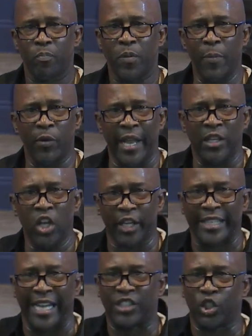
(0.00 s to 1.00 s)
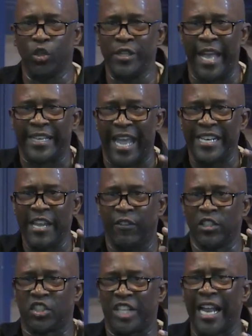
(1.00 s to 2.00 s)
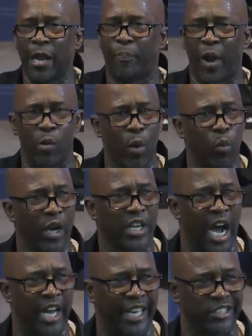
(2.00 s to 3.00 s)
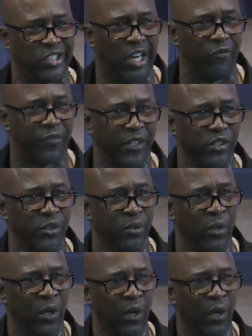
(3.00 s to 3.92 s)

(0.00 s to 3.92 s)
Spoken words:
People, they look at you and they can't even celebrate with what God has done for you